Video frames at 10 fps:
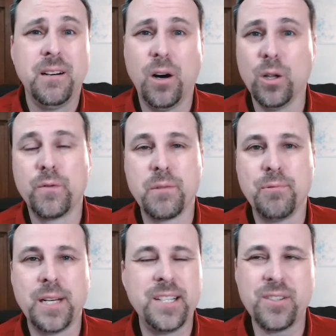all over
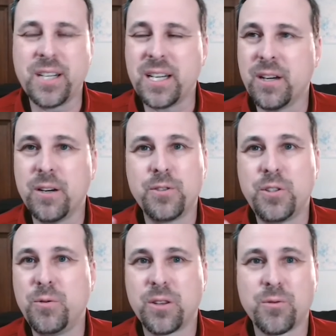the place, you can go
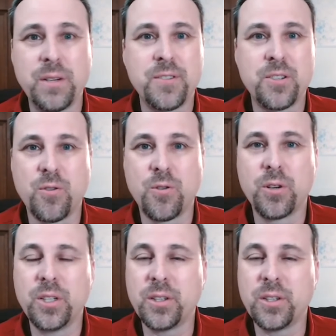to a thrift store,